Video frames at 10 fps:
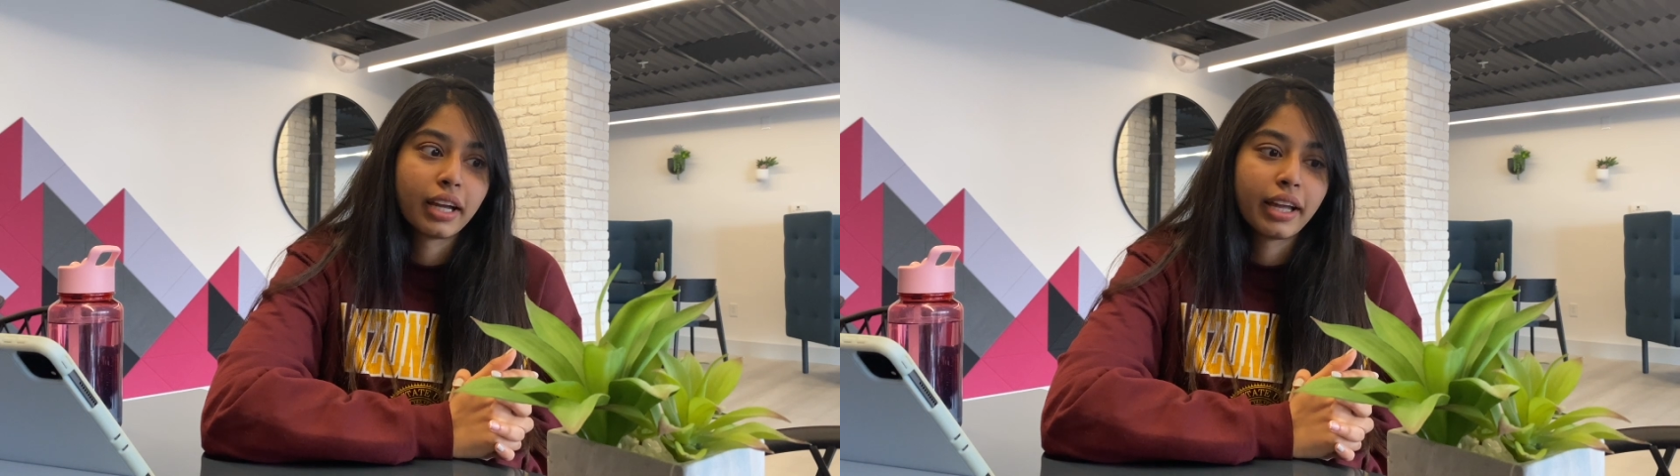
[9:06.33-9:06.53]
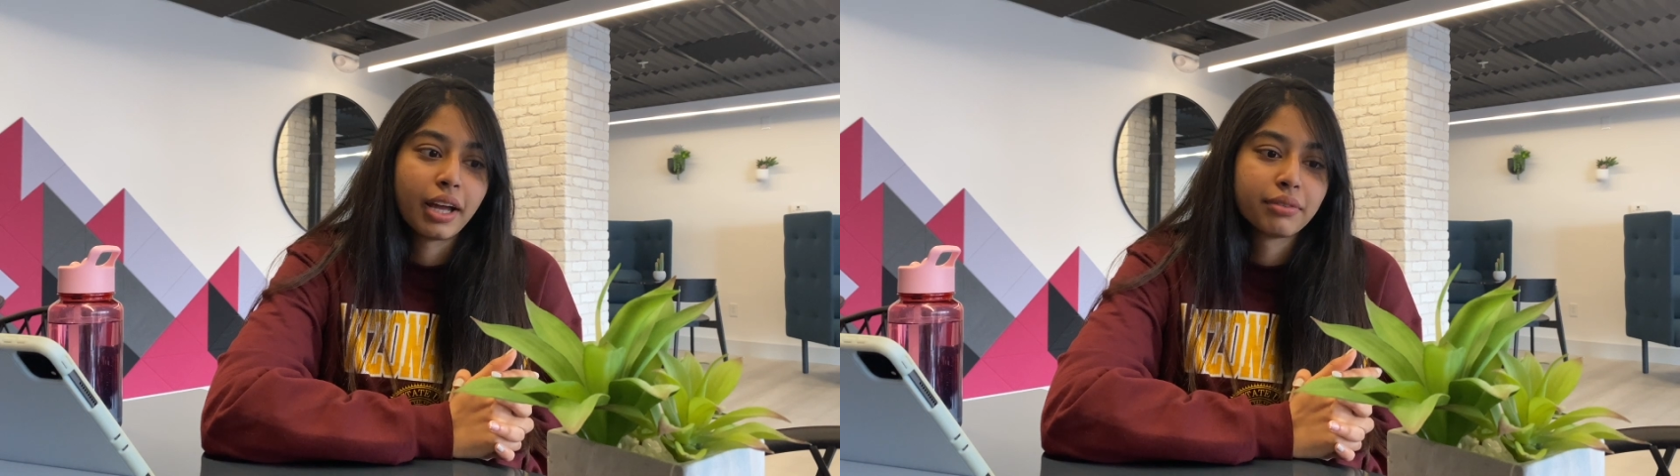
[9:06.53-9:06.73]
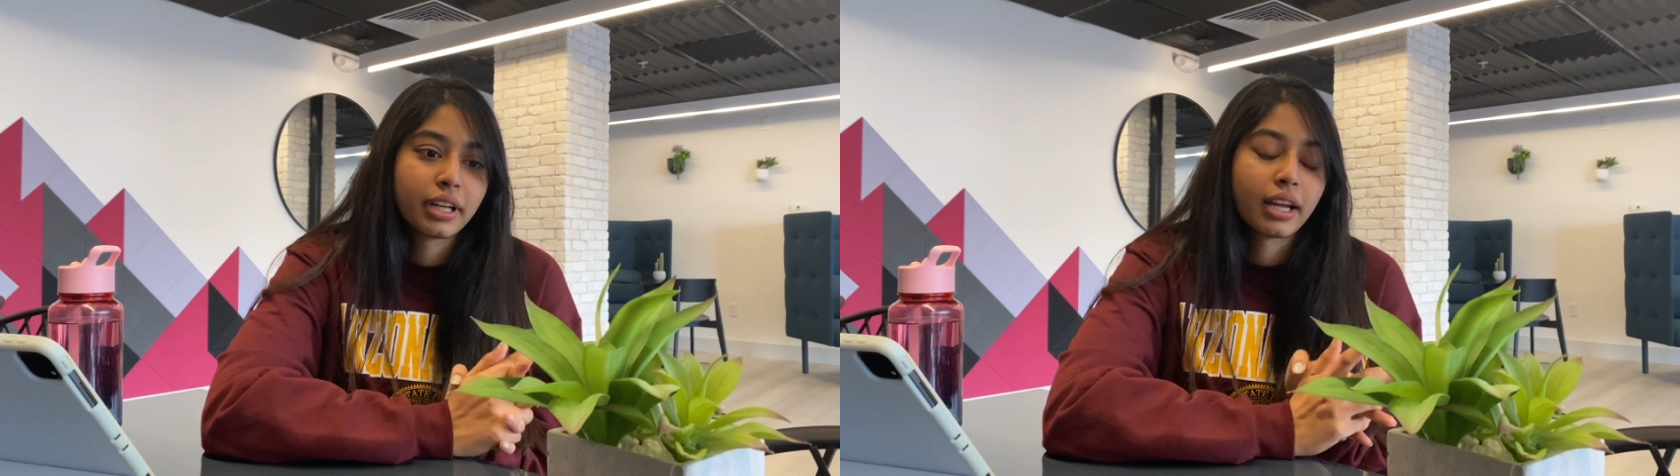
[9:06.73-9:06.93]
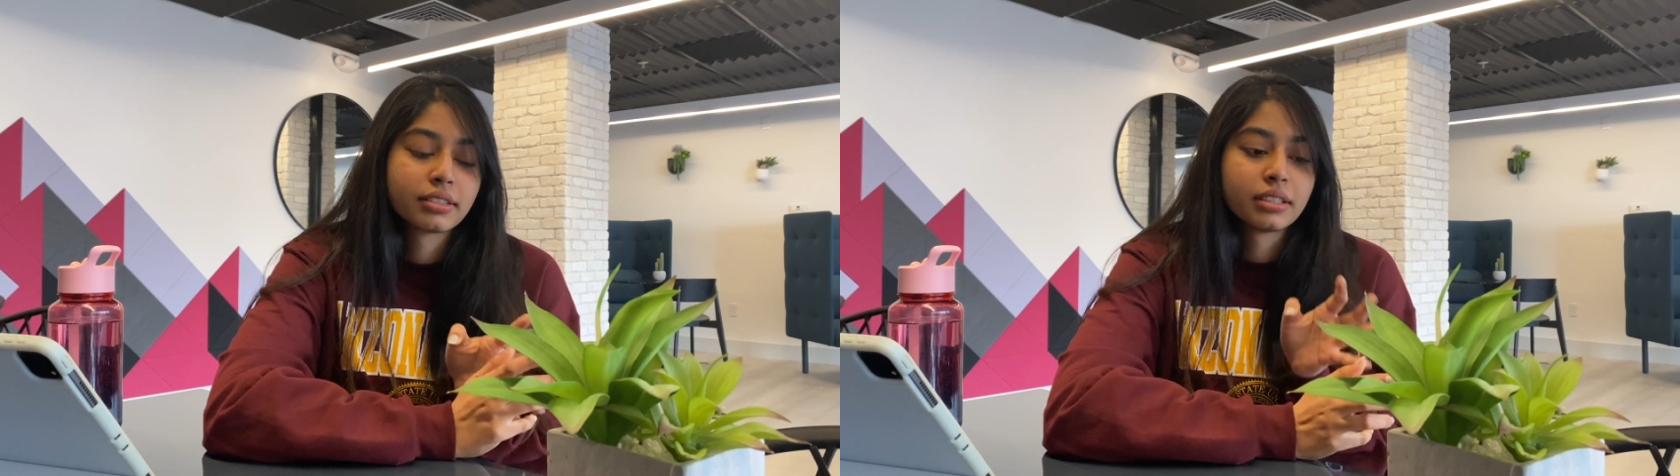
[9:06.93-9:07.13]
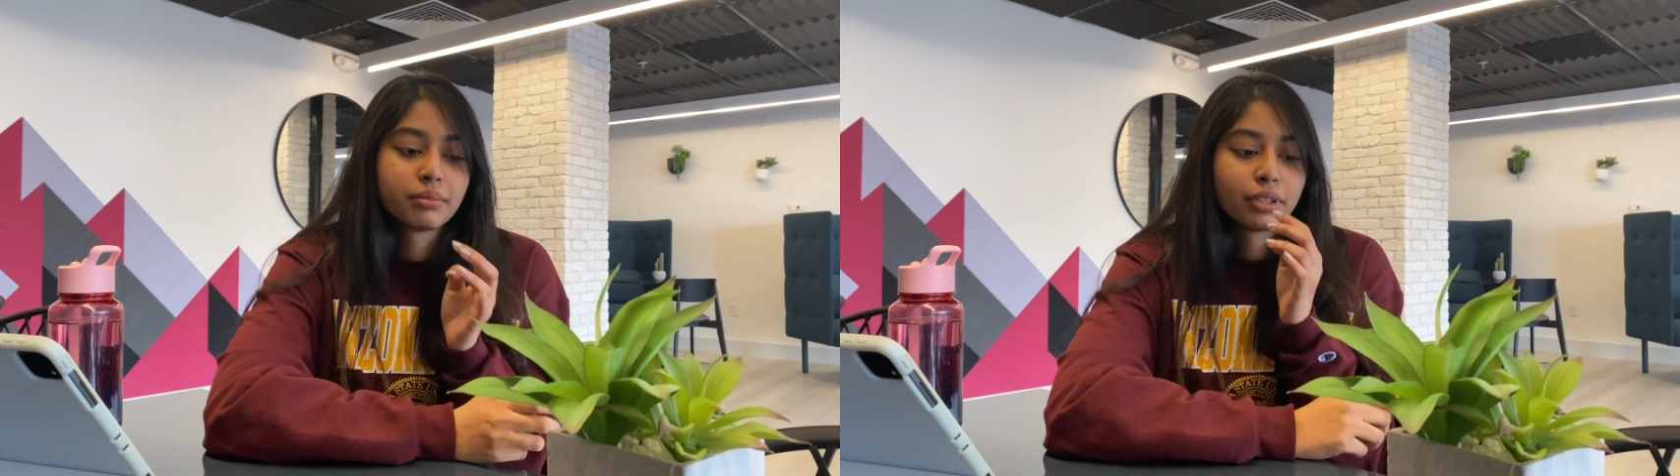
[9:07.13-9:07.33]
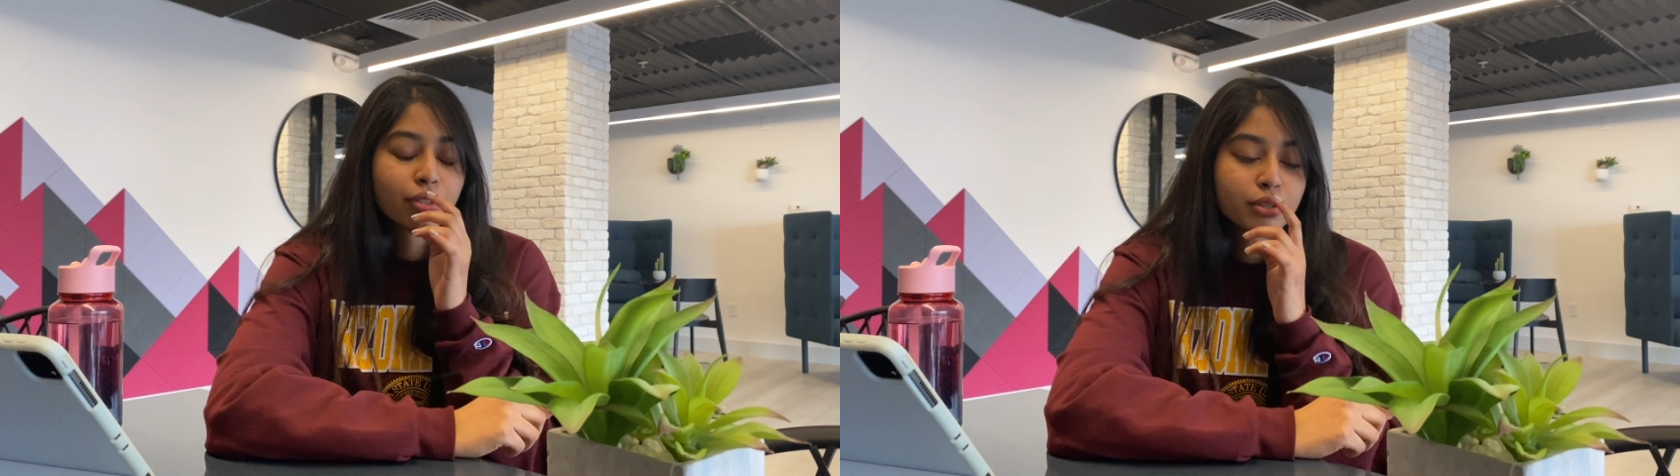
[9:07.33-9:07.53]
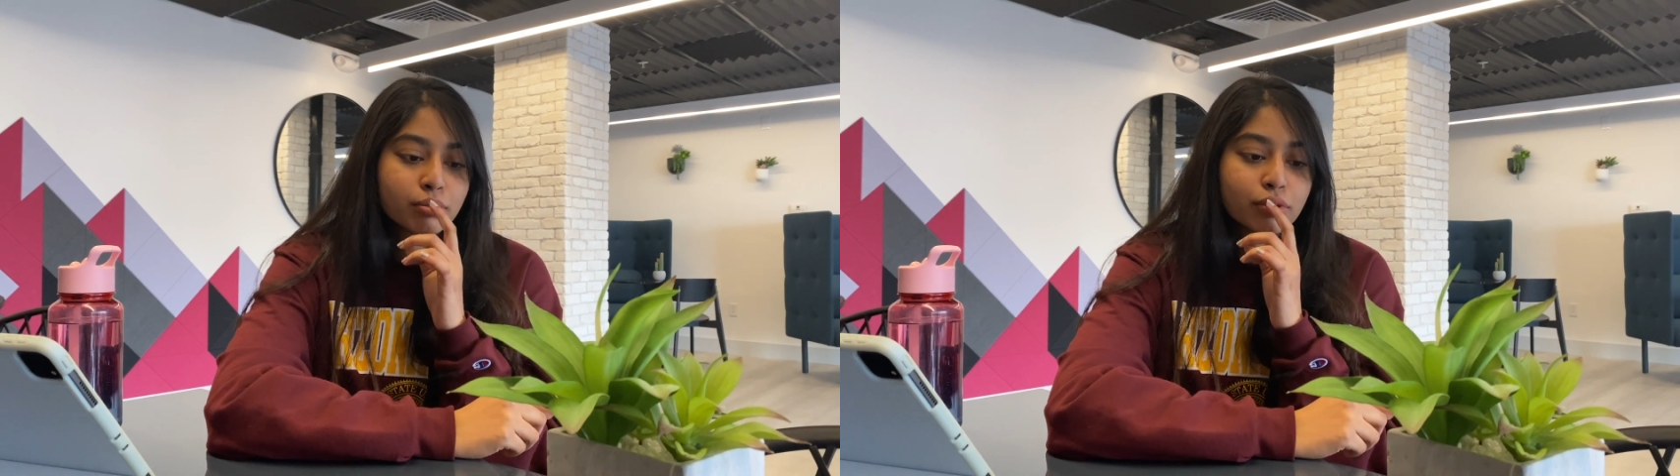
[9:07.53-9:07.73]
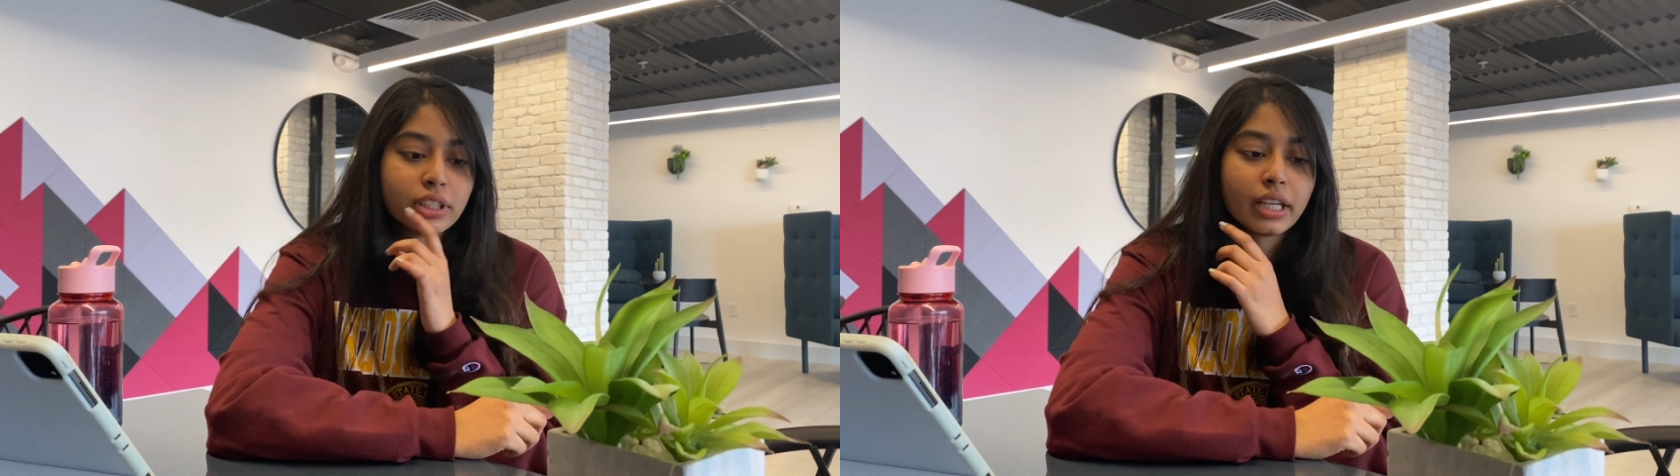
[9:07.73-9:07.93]
I have an accent because
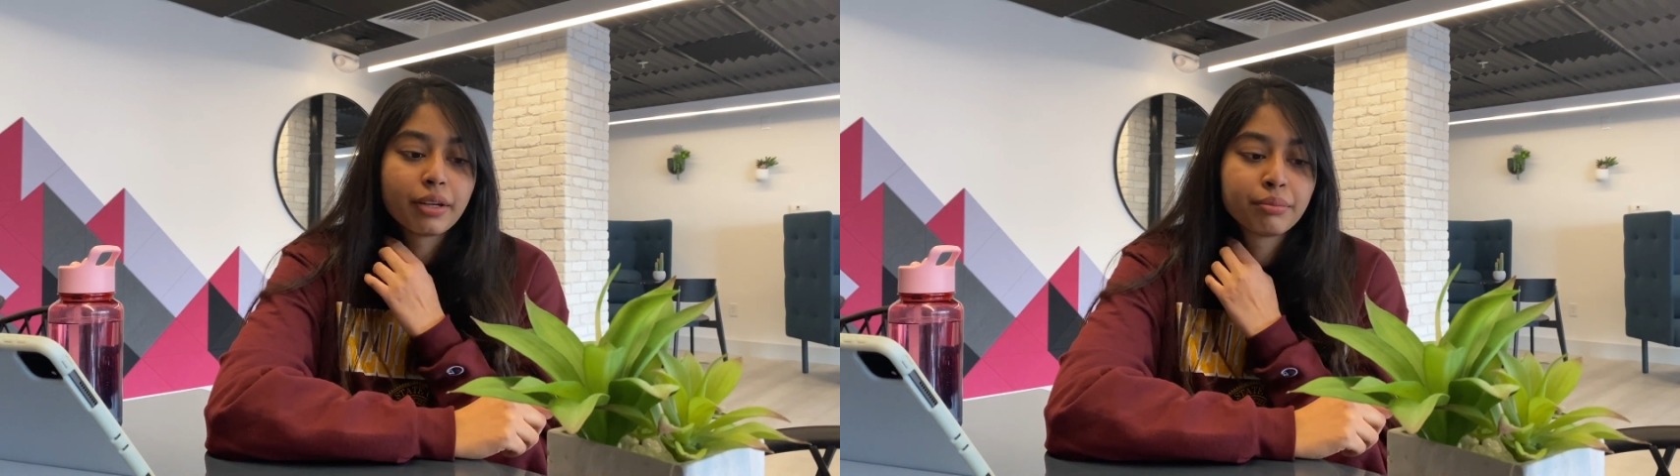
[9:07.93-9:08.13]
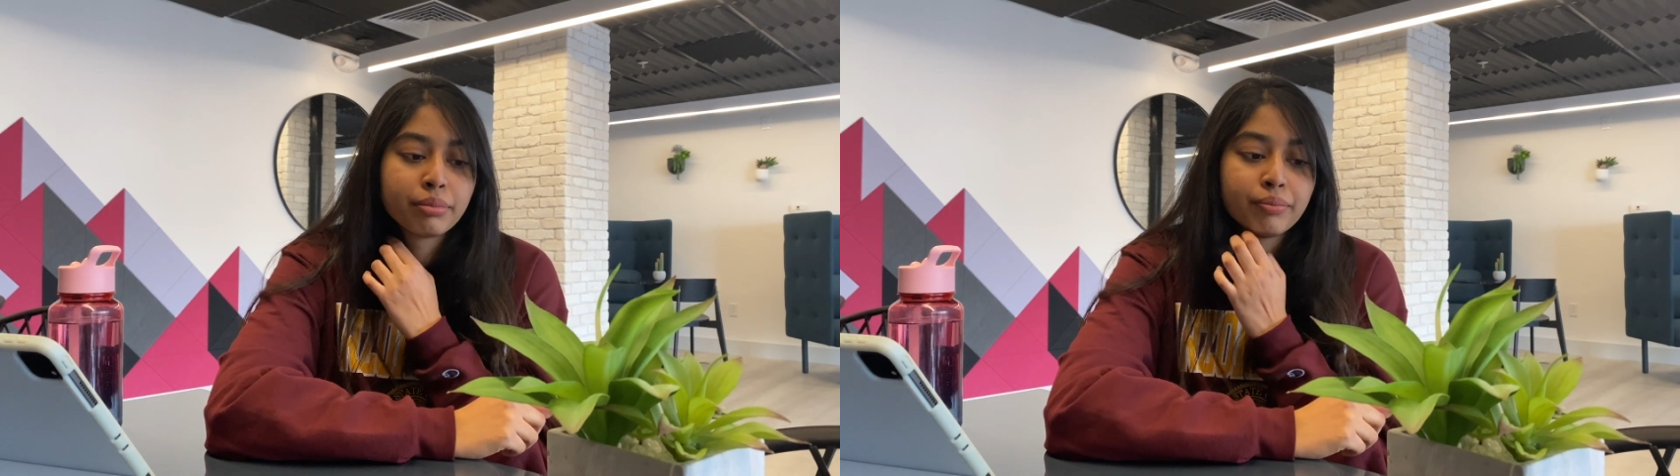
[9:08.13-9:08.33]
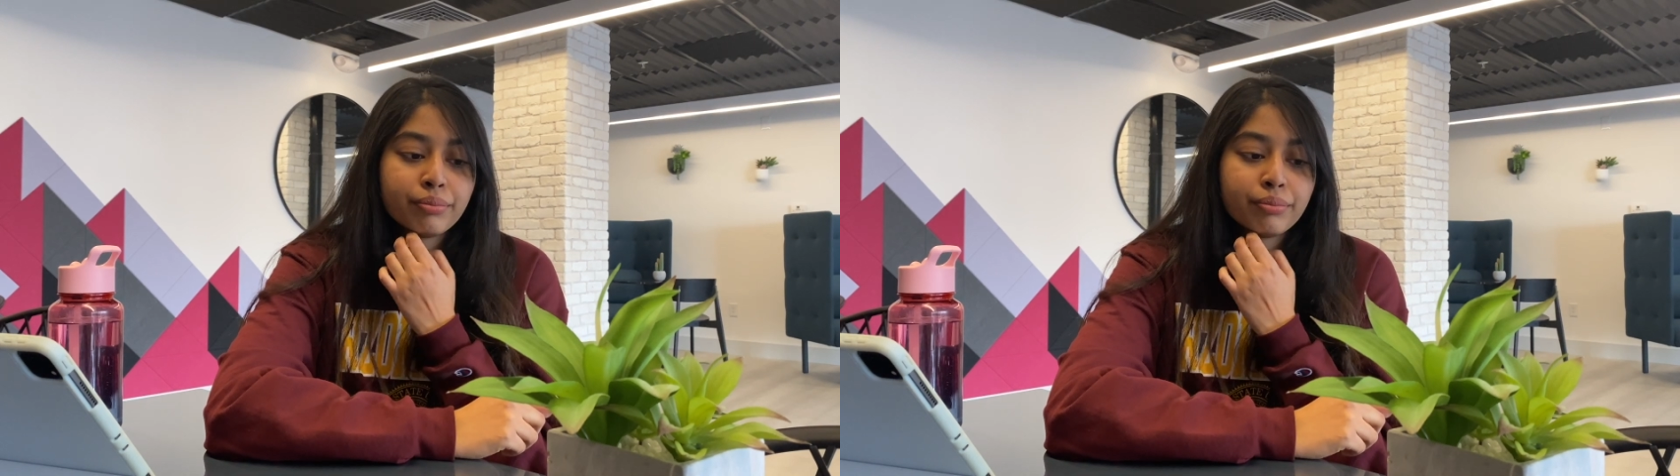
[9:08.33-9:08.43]
mostly I've